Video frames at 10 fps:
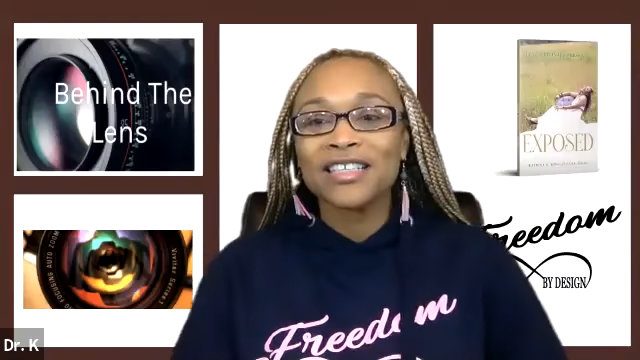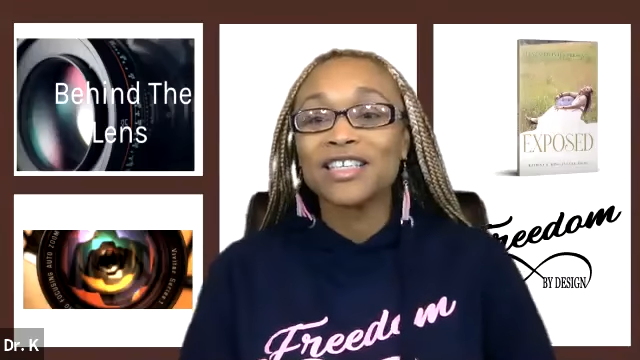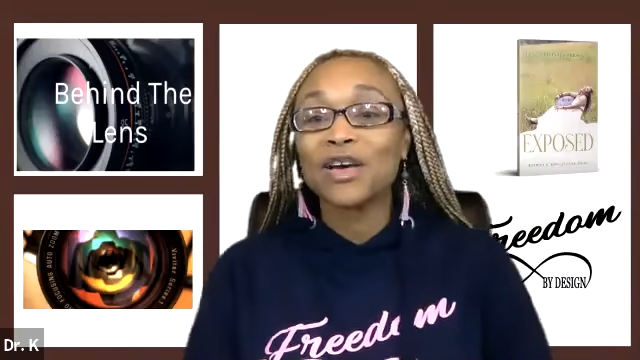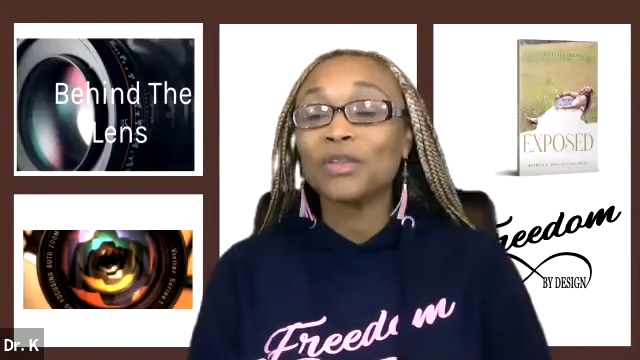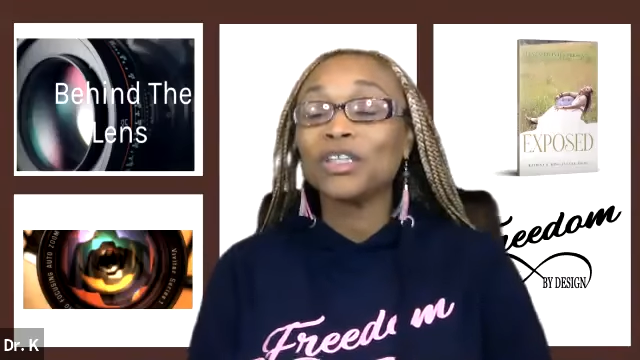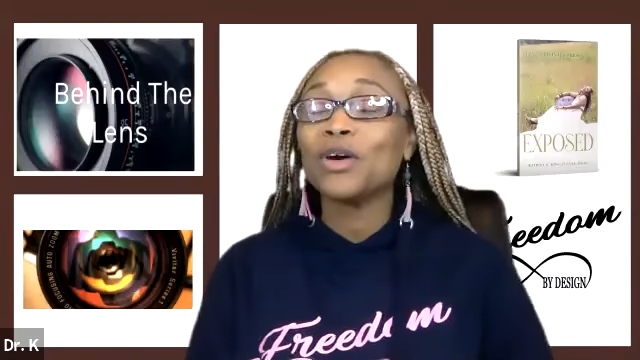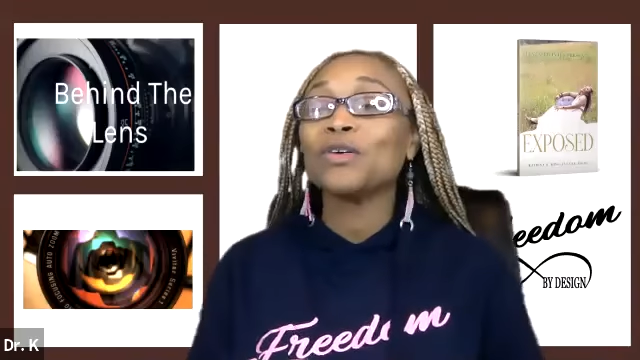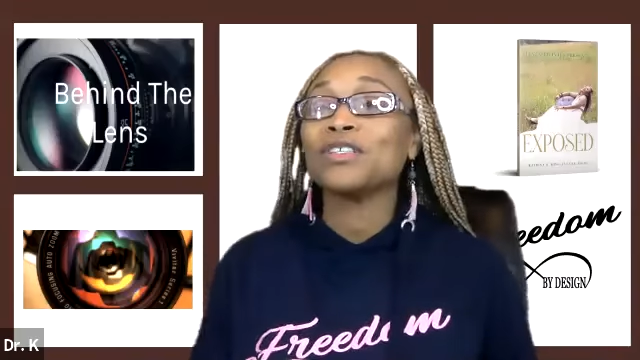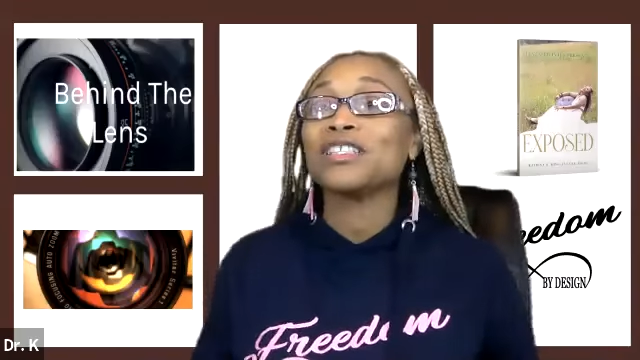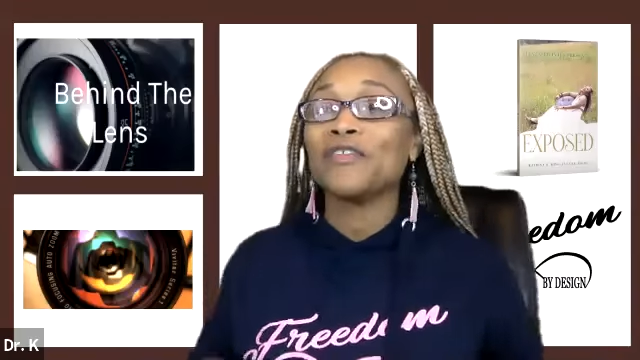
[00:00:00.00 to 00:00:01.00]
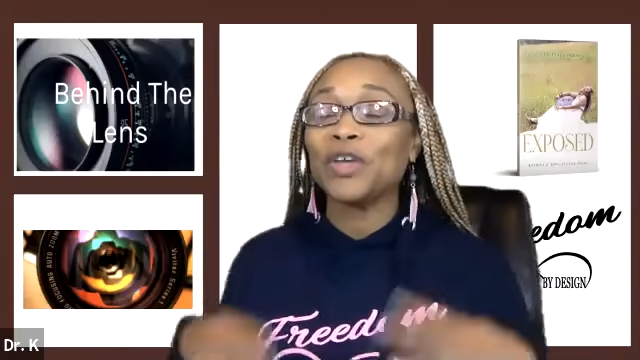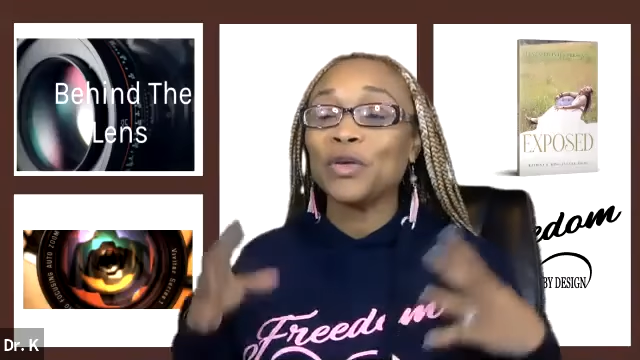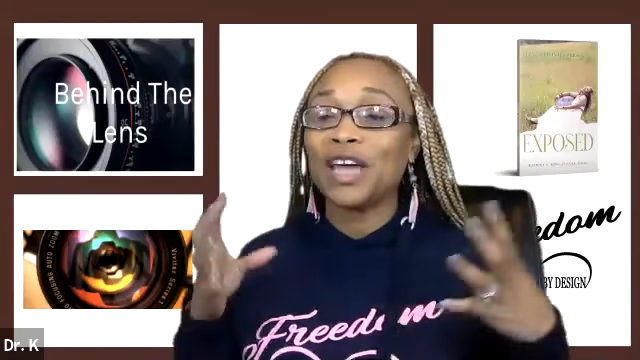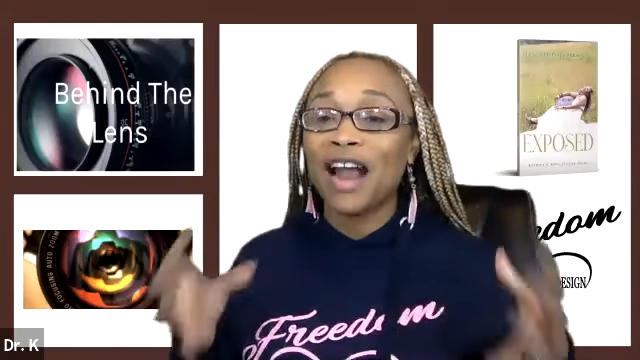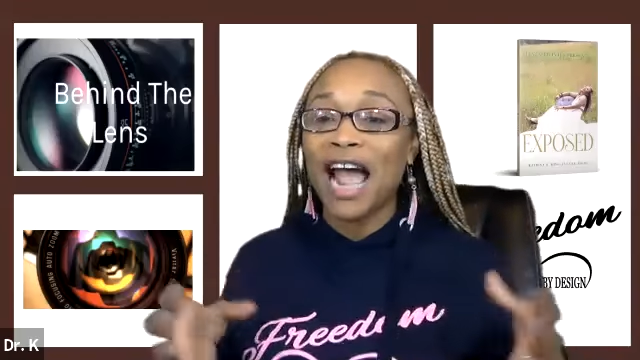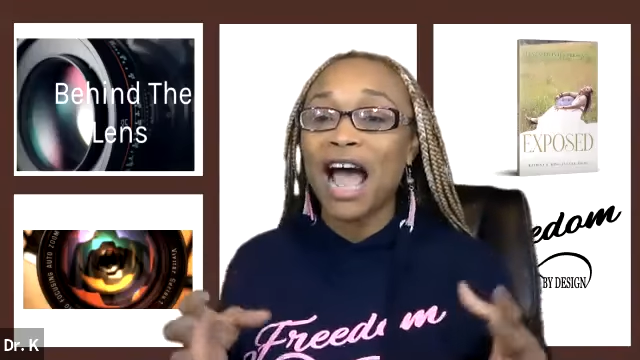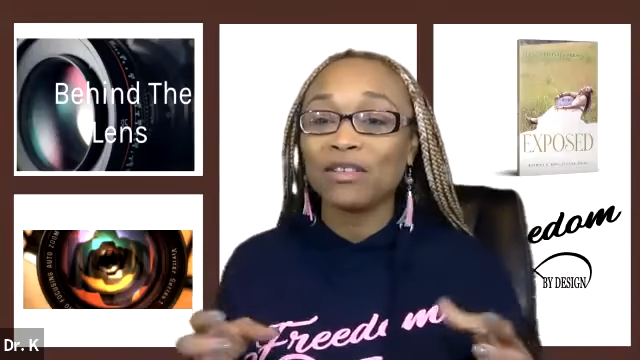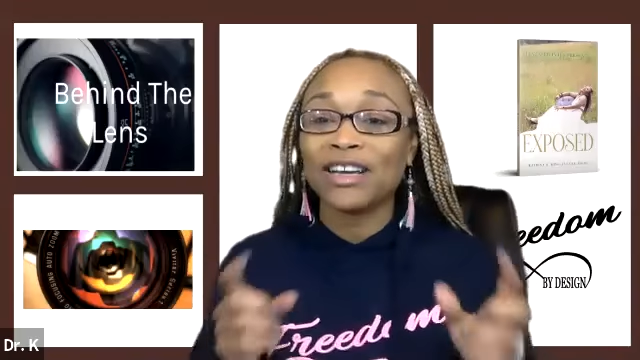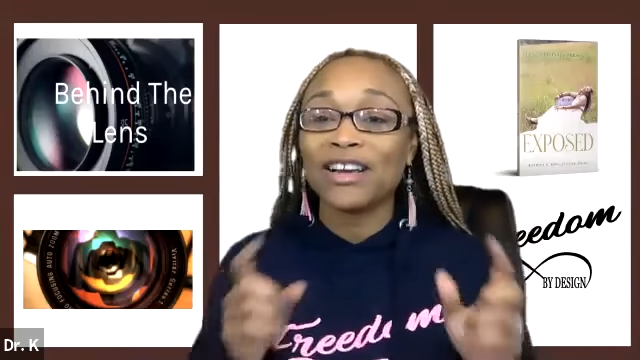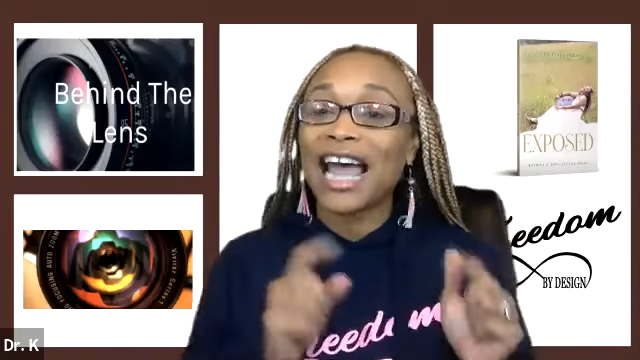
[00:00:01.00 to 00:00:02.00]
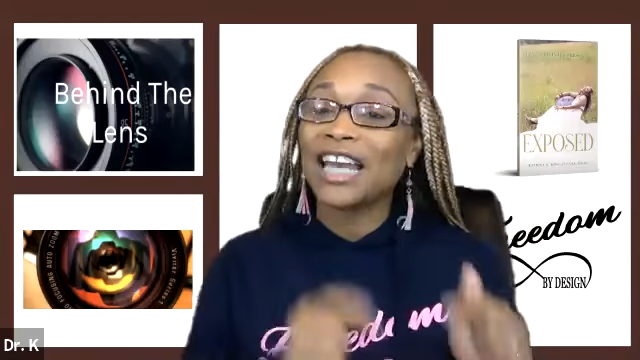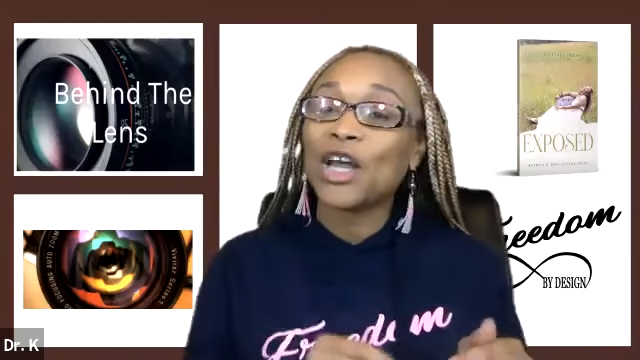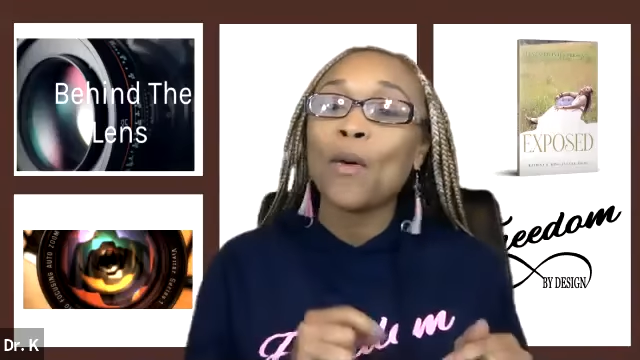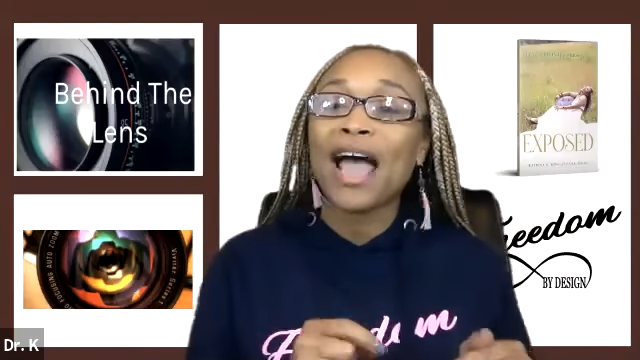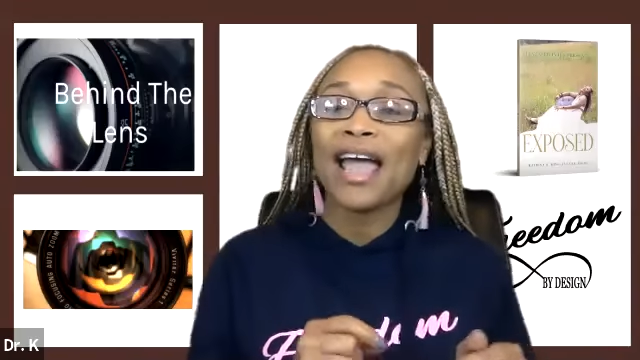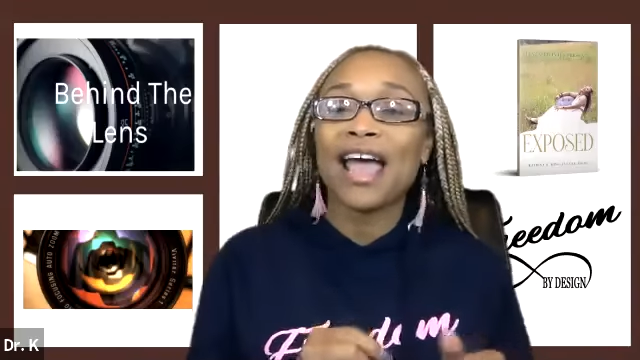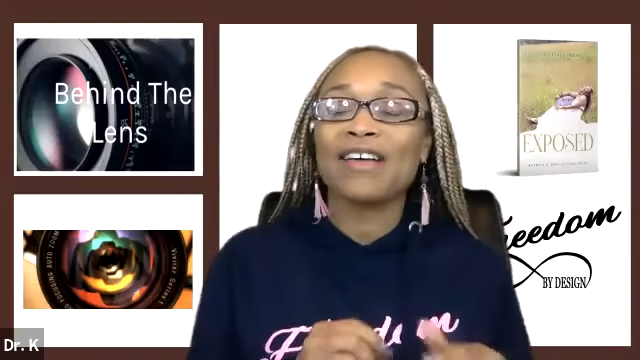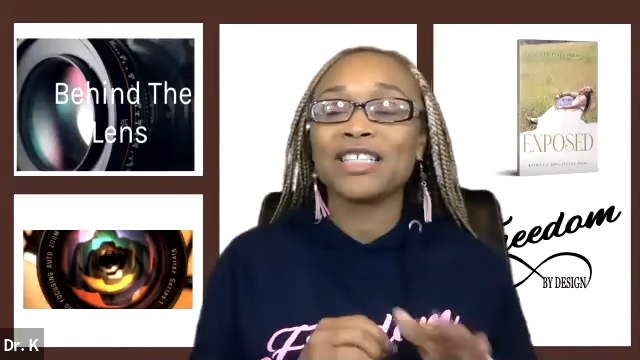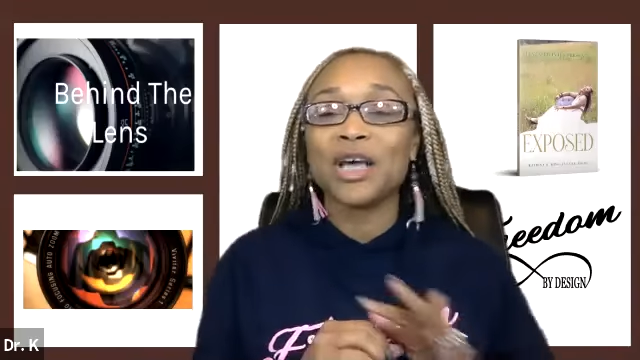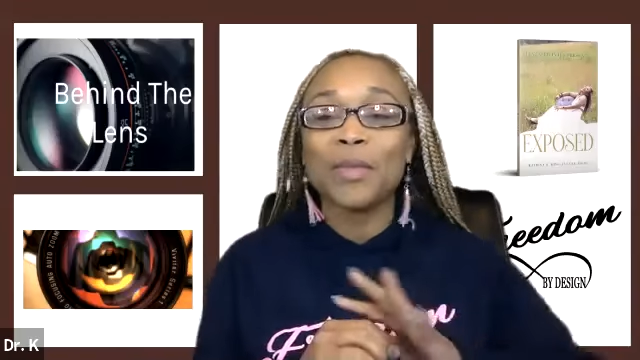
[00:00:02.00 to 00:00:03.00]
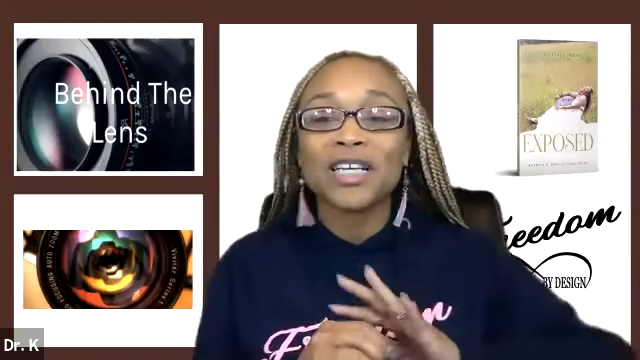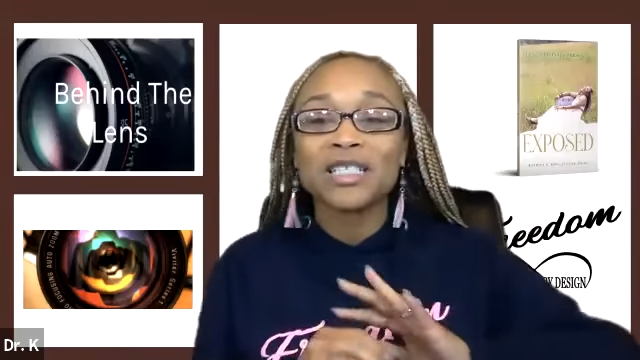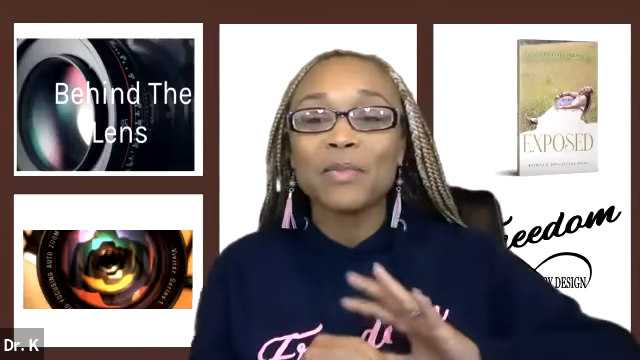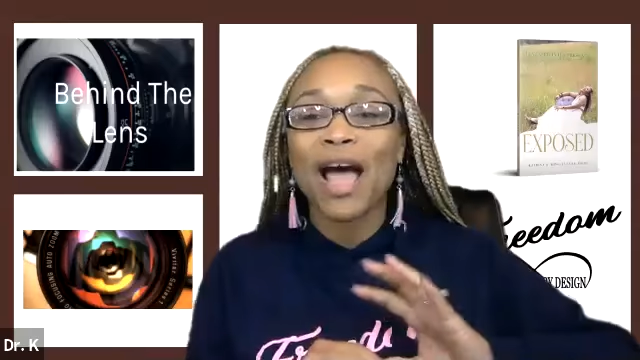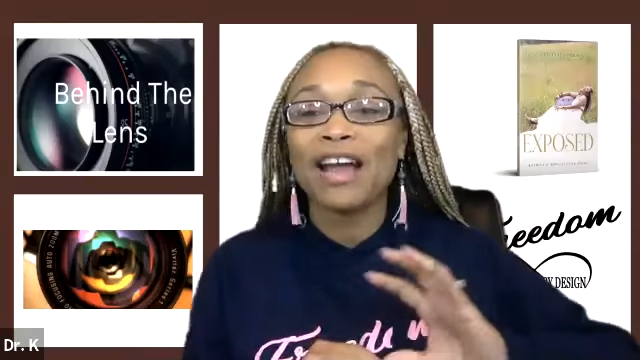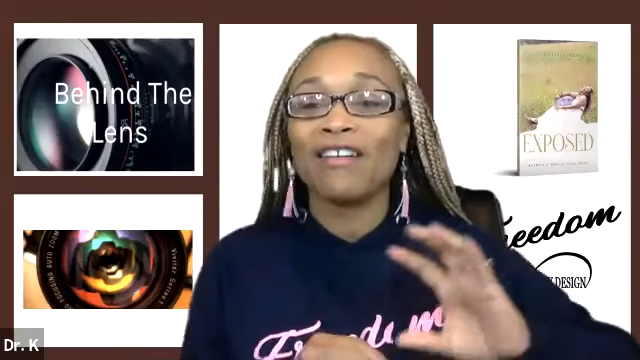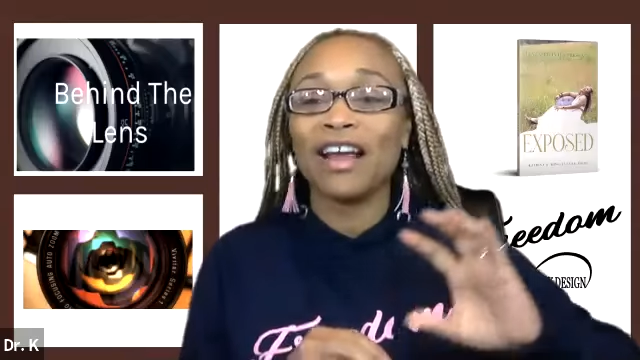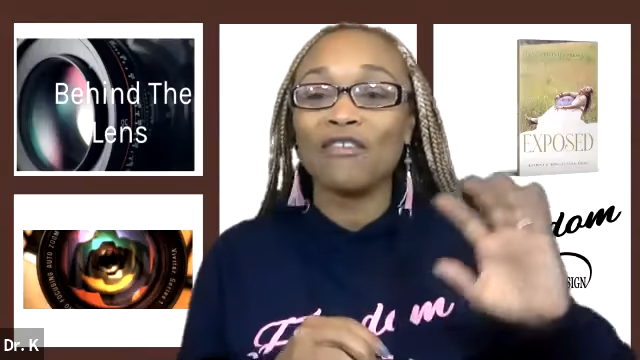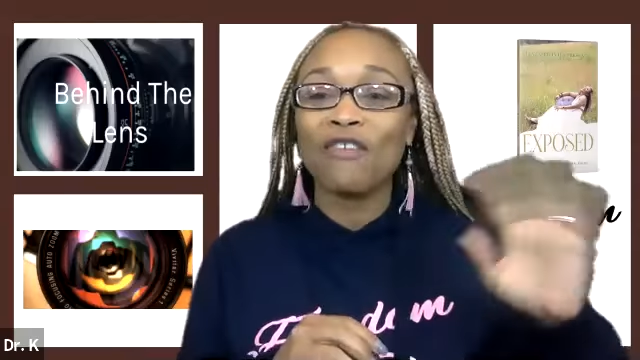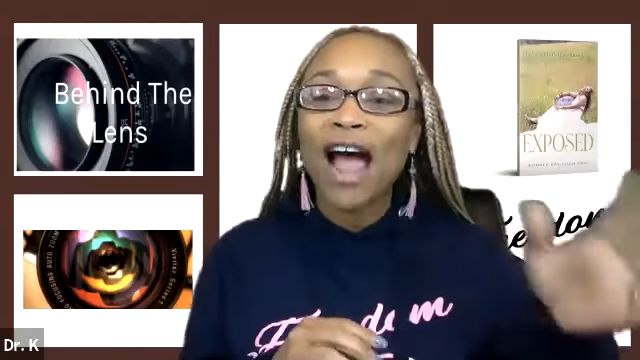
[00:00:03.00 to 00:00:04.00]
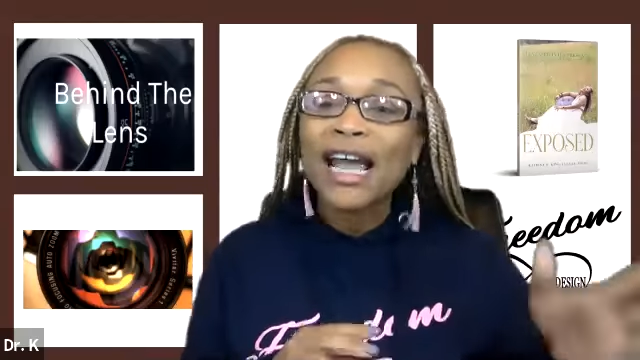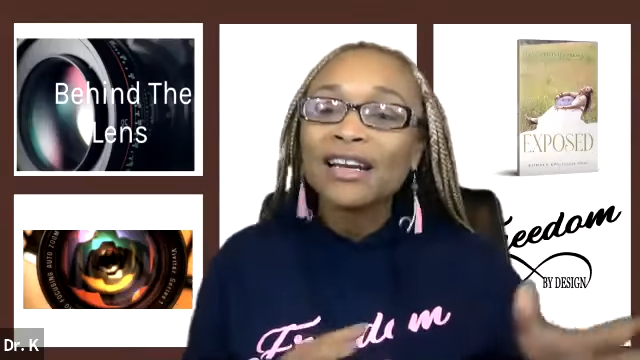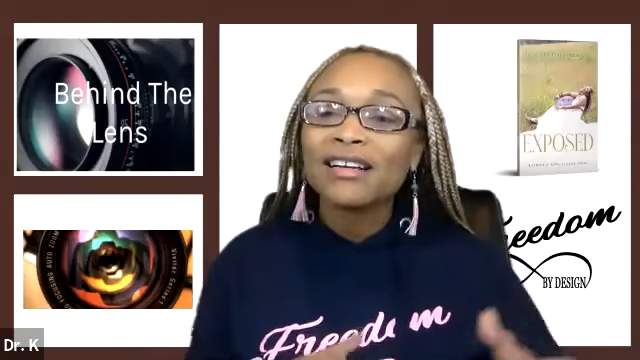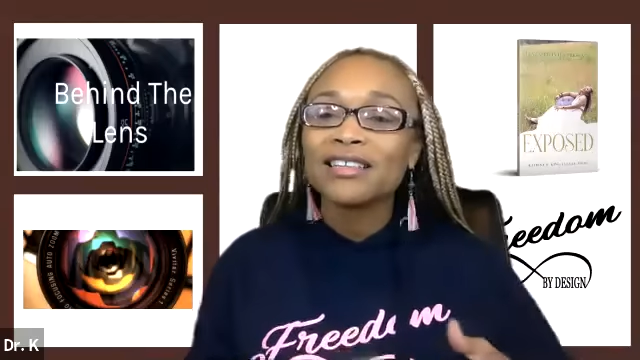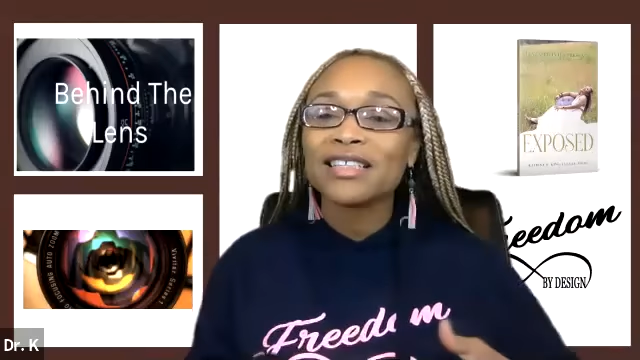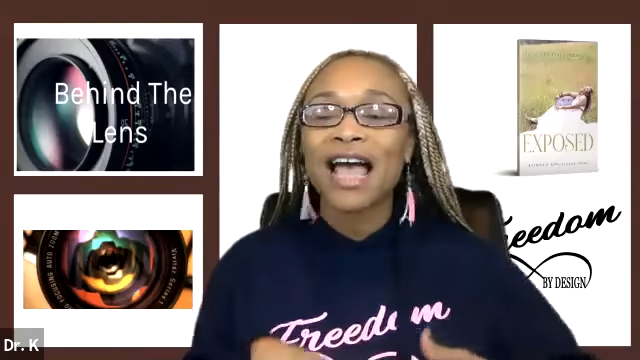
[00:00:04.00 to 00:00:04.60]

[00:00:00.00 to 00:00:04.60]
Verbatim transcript: So those of you that are out there, and I know I have some aspiring writers,